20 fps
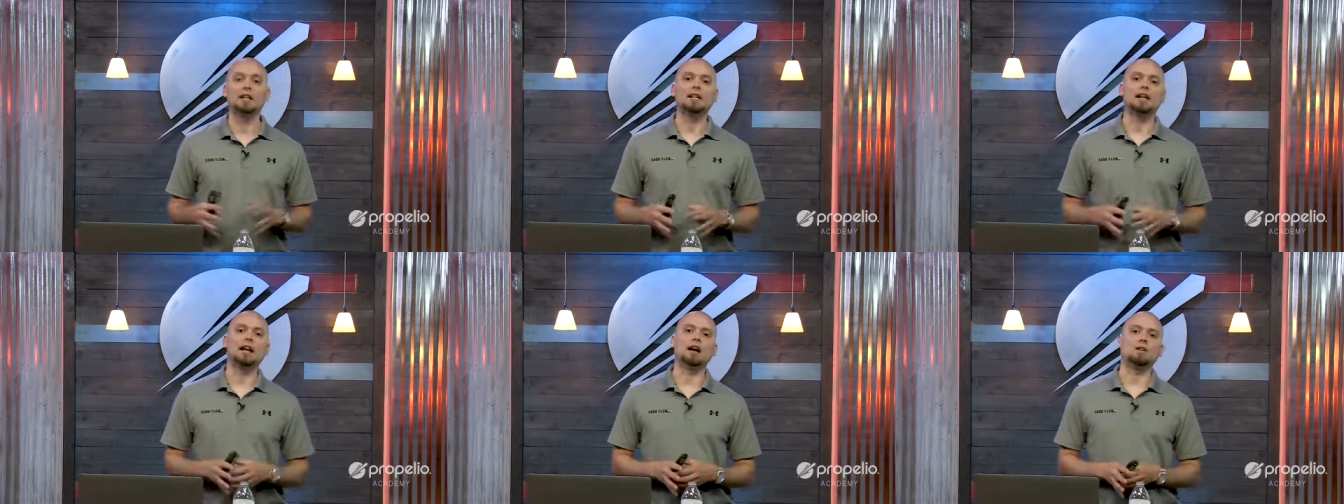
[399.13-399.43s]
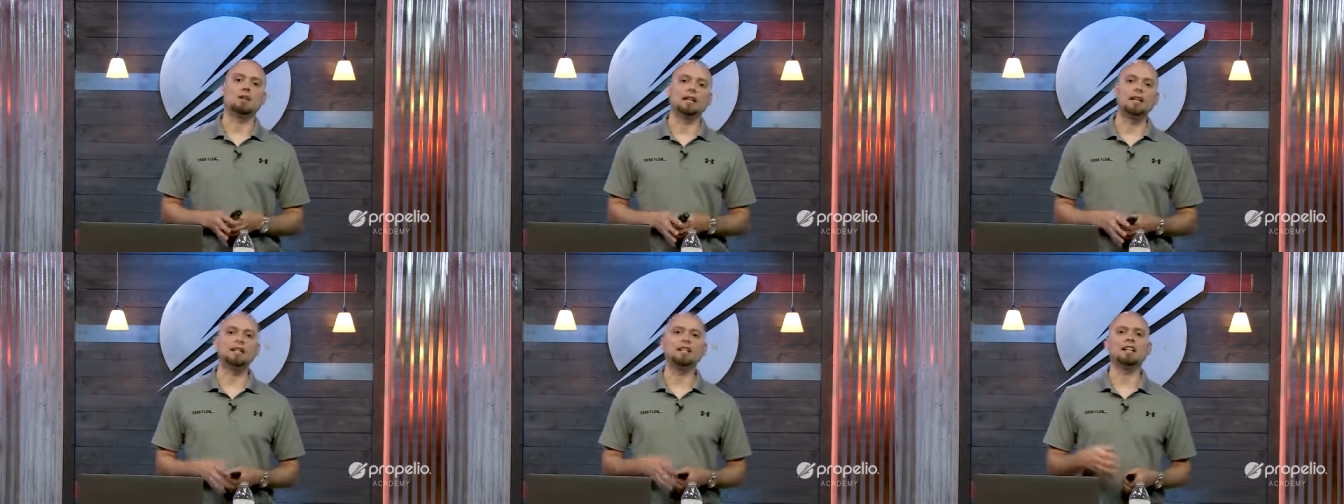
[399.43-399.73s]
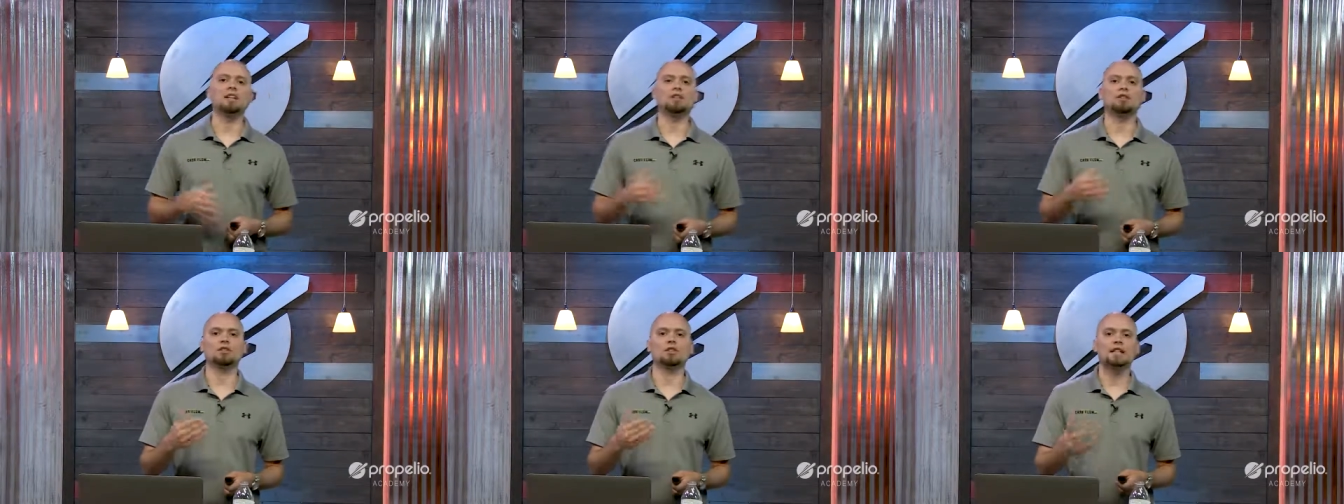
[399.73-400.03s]
Now, in
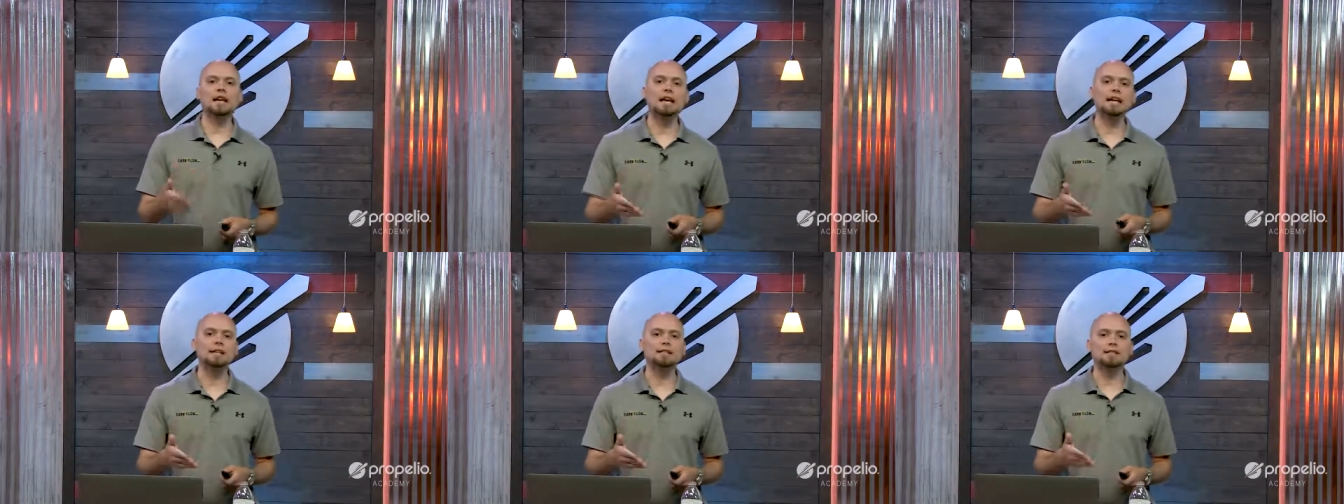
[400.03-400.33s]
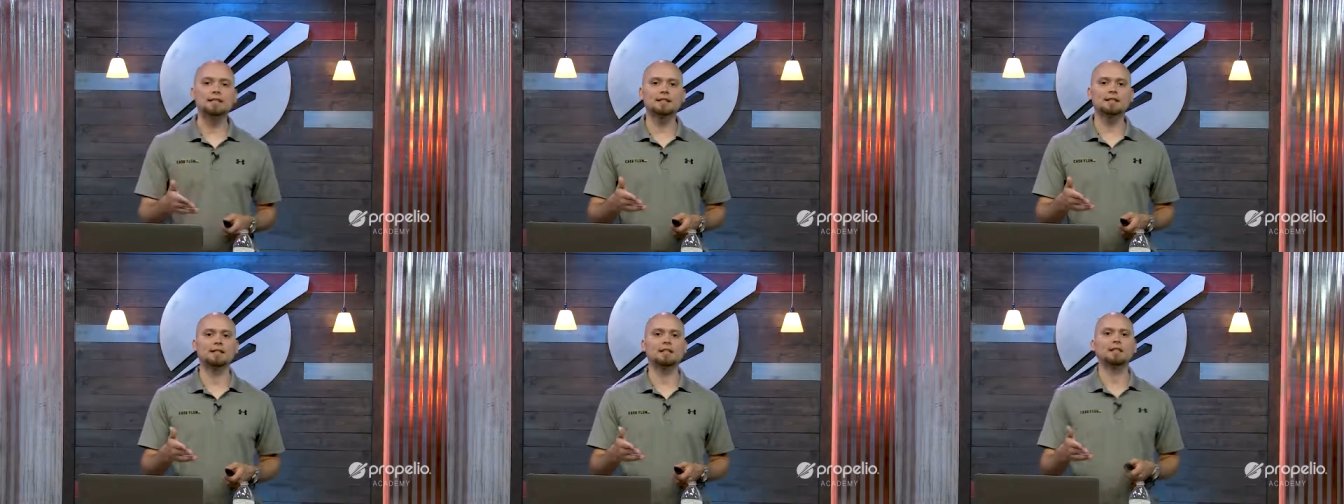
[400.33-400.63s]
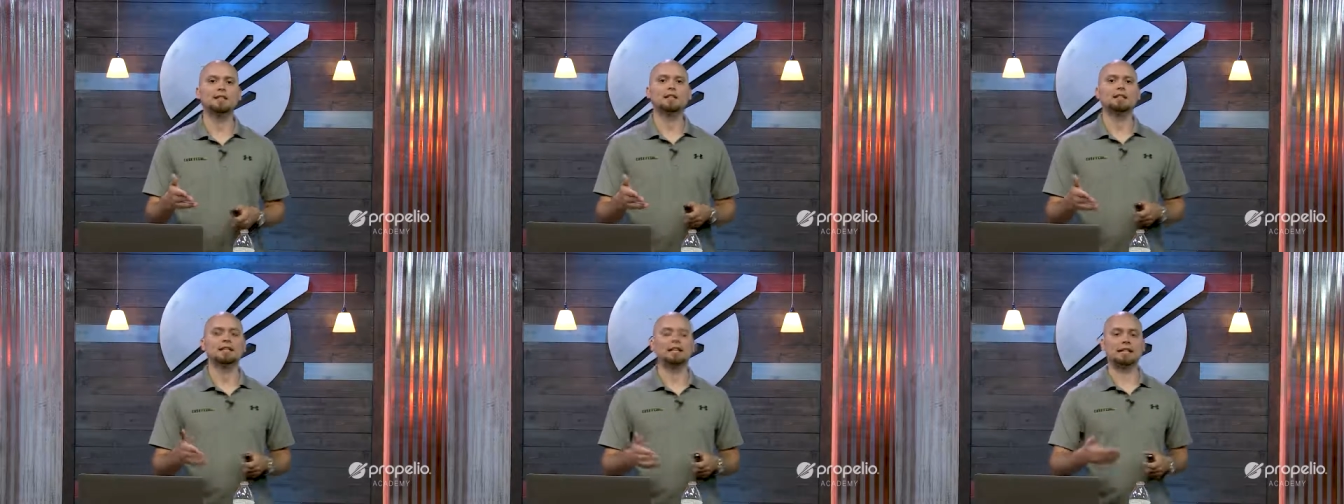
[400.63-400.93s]
the other states,
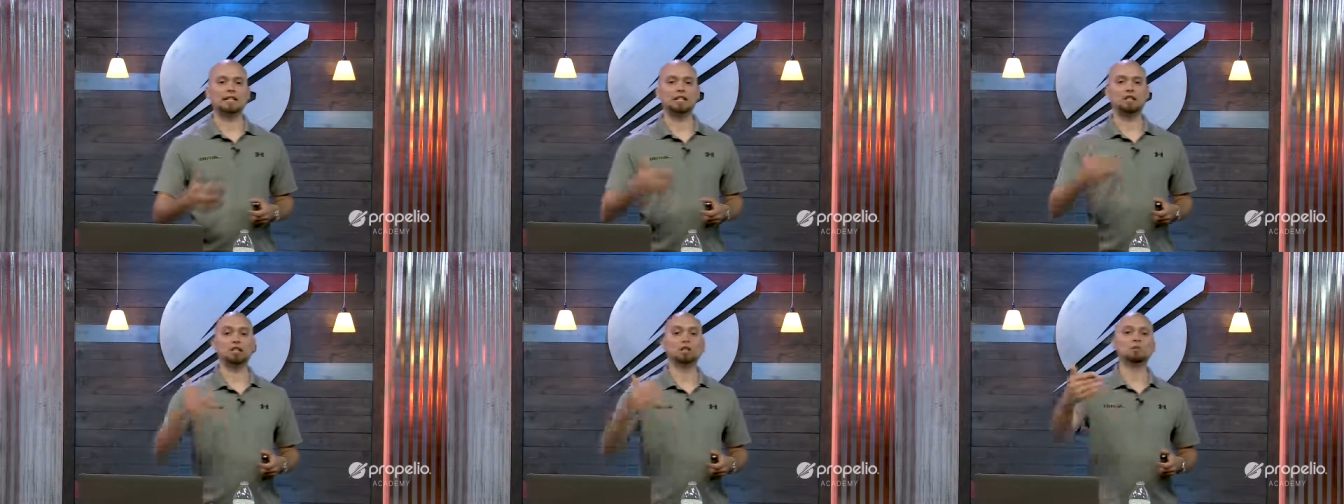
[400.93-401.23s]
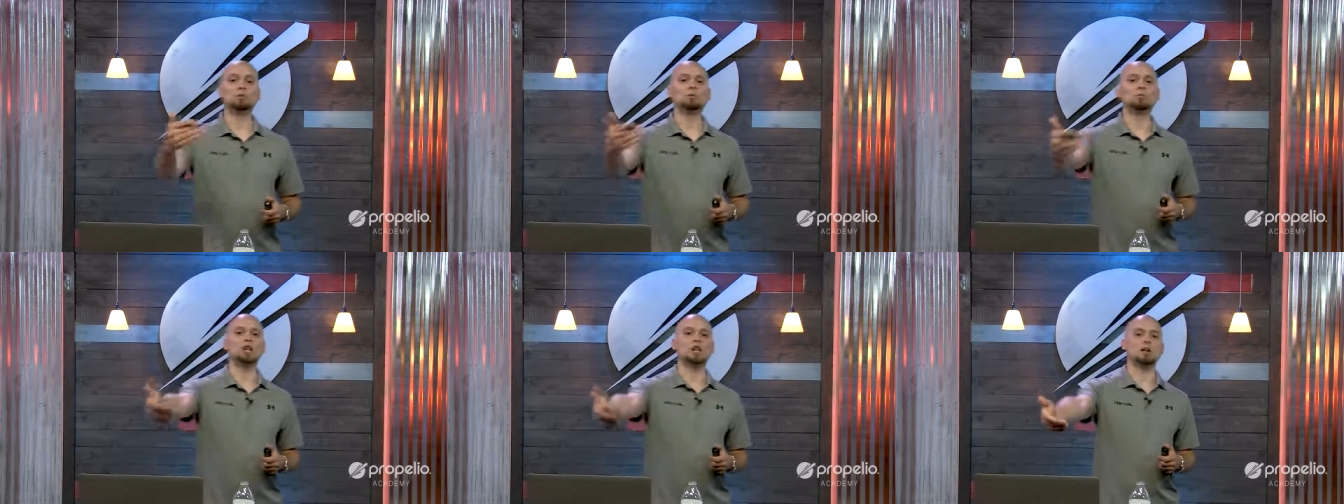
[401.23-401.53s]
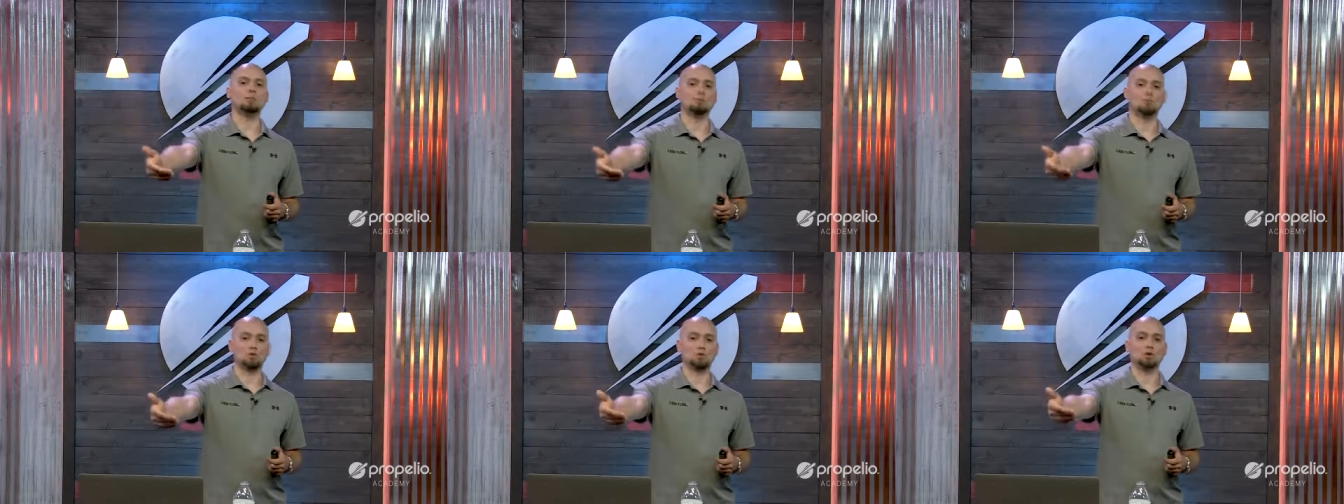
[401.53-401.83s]
that can do
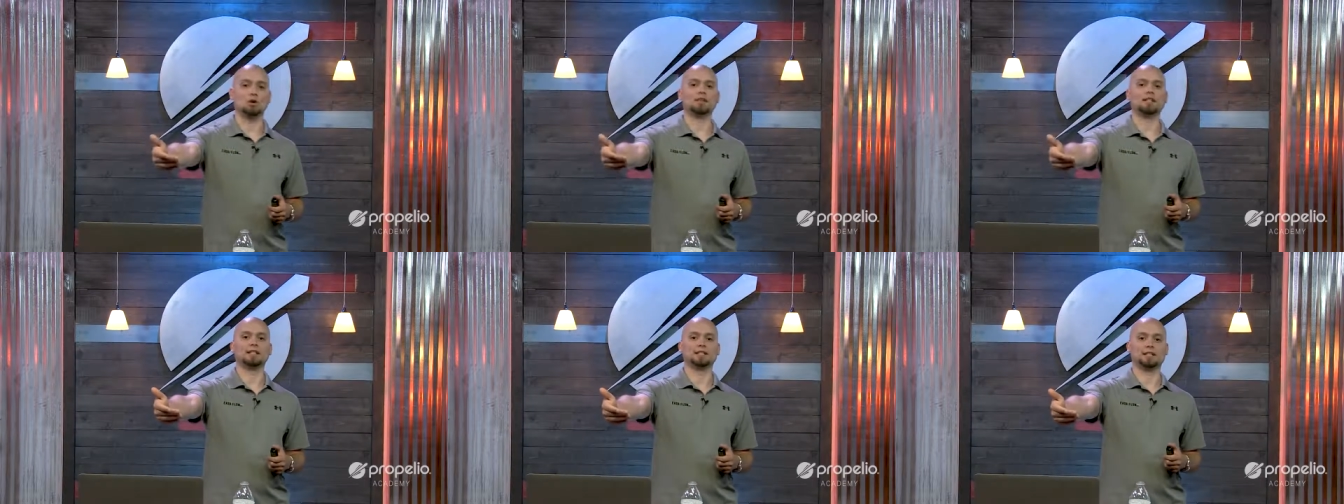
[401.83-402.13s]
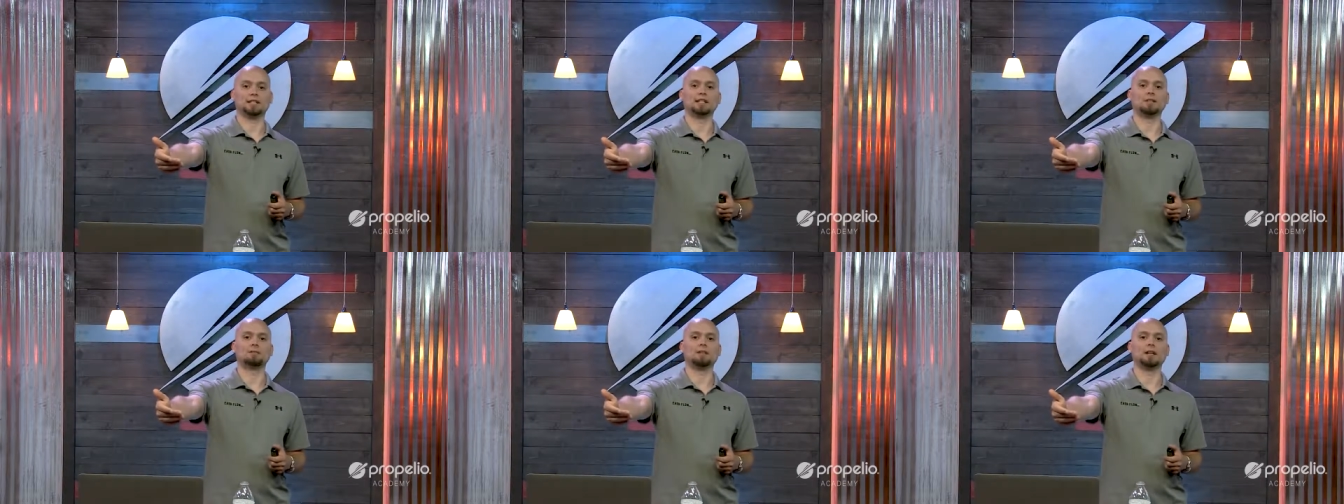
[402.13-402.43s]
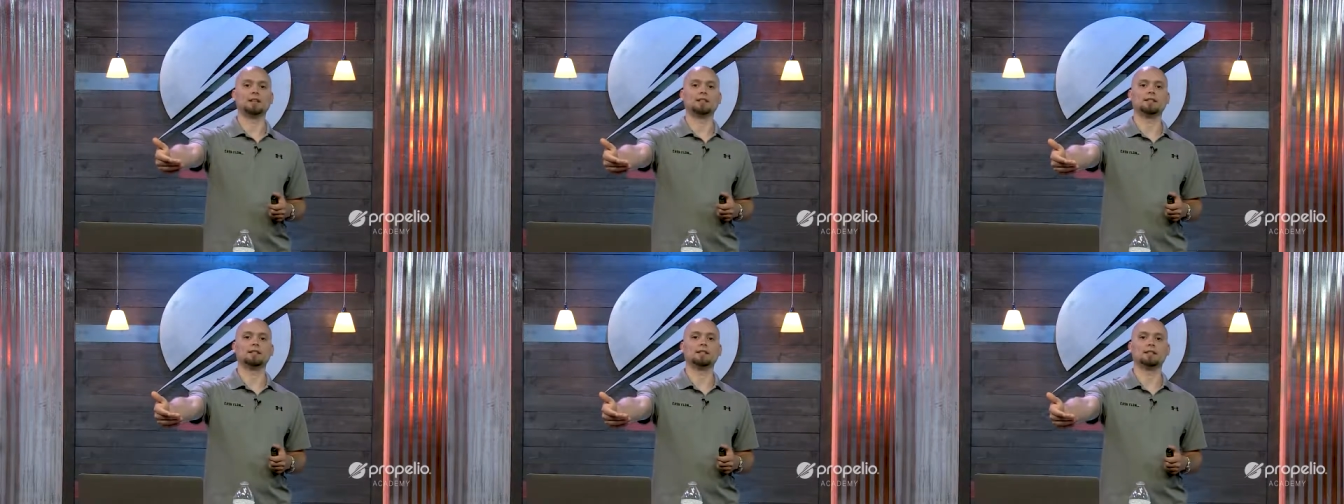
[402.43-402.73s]
more than six
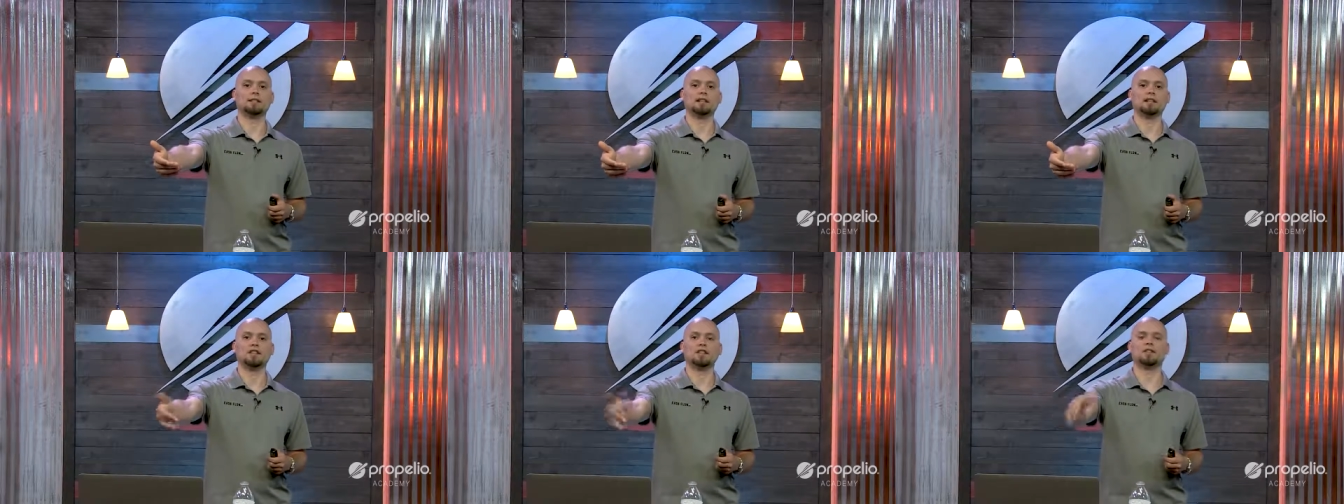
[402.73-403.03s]
months,